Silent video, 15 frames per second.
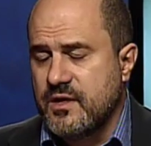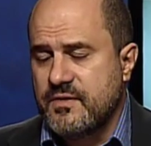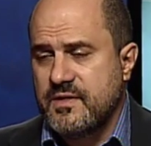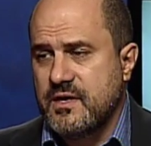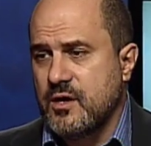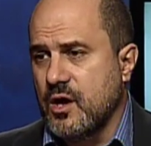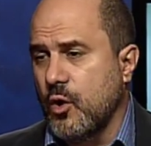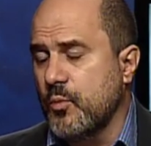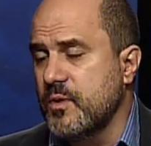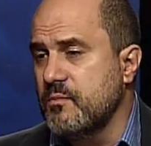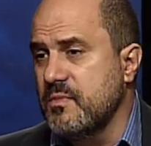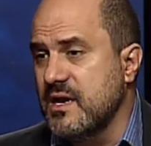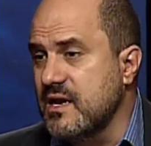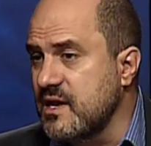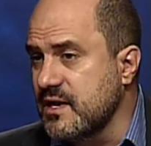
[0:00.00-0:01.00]
The open
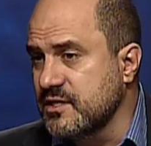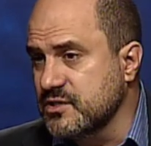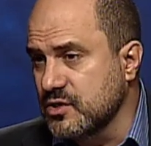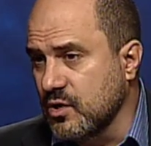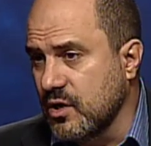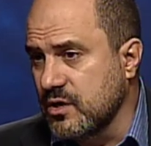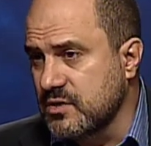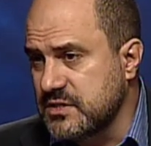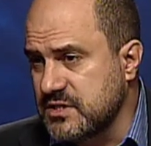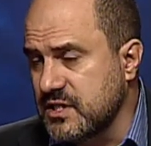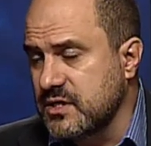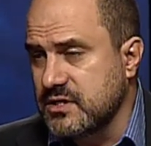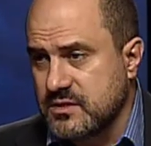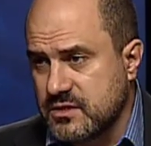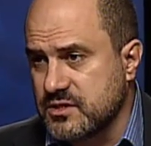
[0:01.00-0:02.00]
meetings law, it's
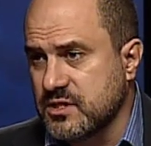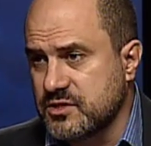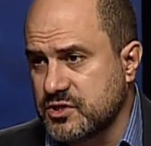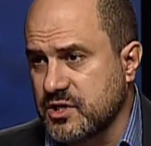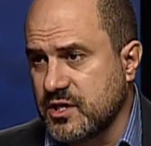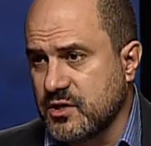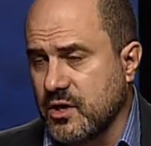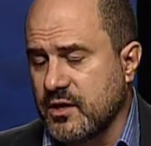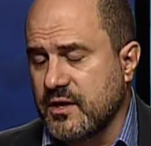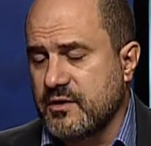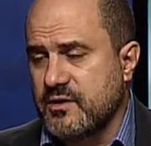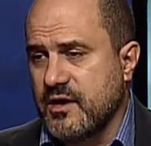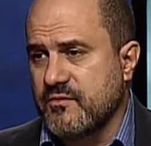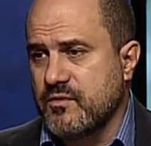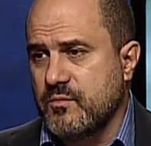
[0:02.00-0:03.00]
saying the Sunshine Law that
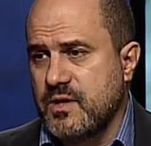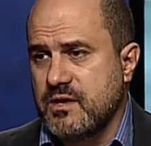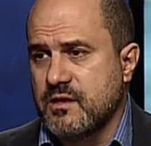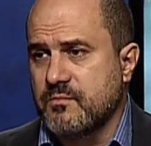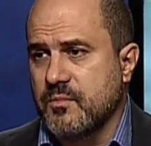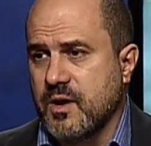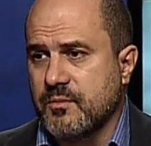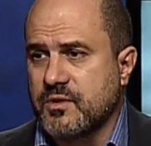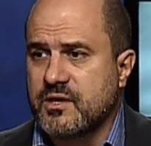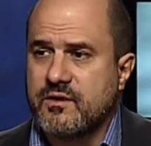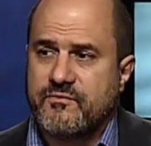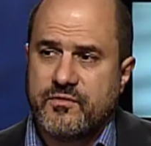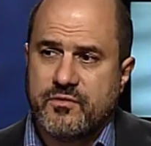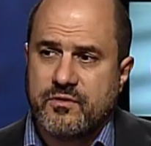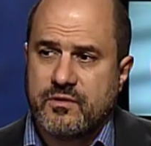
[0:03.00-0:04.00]
you have to meet in public
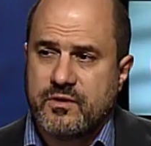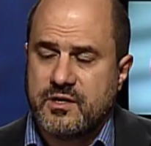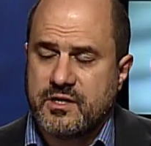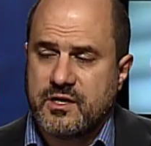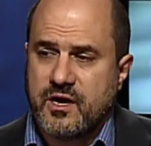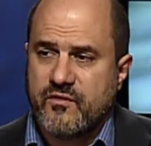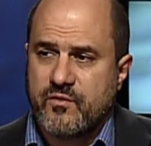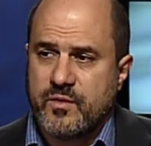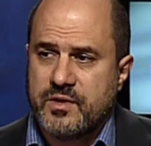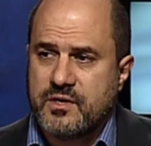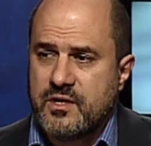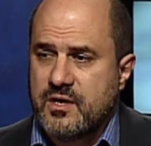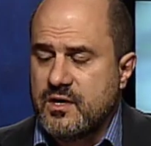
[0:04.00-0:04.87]
if you're in government,